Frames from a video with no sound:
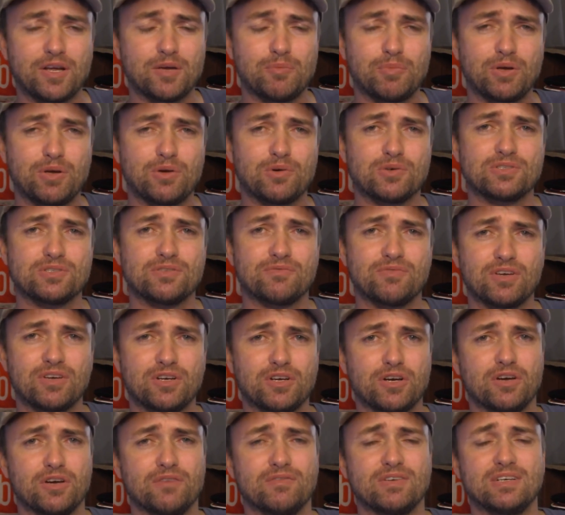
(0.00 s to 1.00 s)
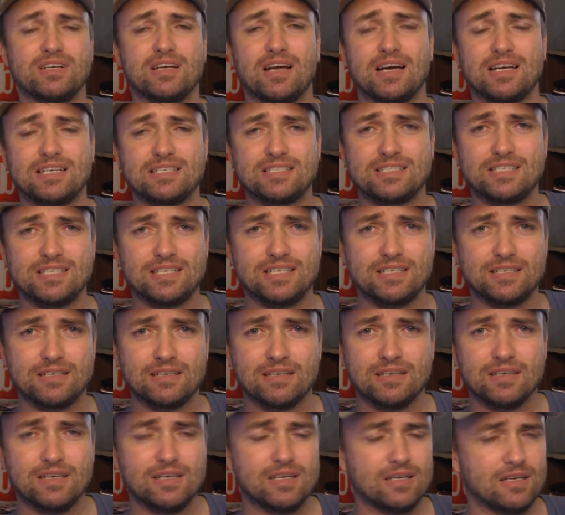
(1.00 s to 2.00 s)
because of the COVID-19
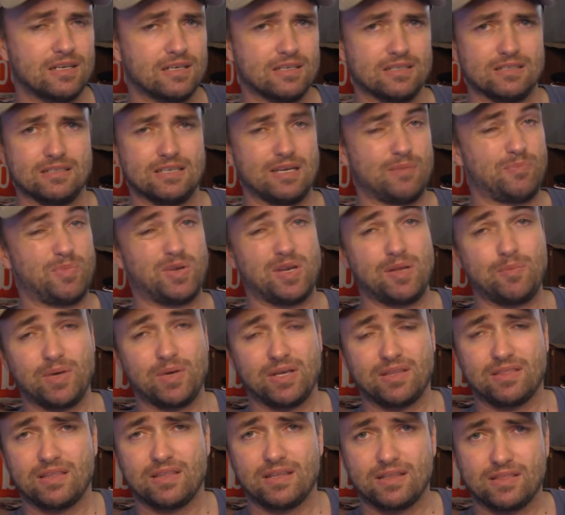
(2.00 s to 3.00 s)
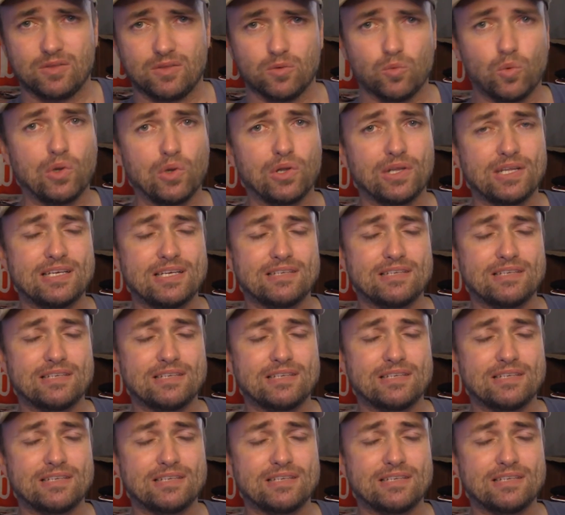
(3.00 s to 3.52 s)
epidemic that the world